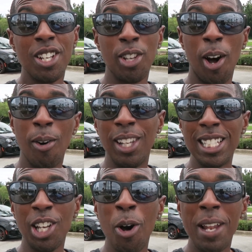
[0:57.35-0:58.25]
So
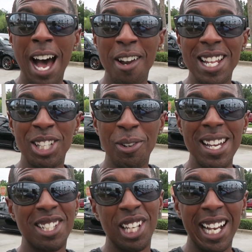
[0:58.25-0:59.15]
let's go down into
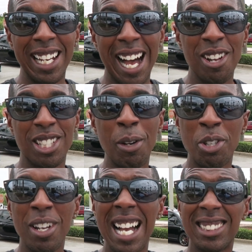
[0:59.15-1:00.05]
it, check it out, see
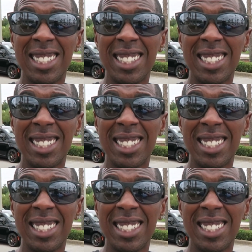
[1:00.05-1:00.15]
what you guys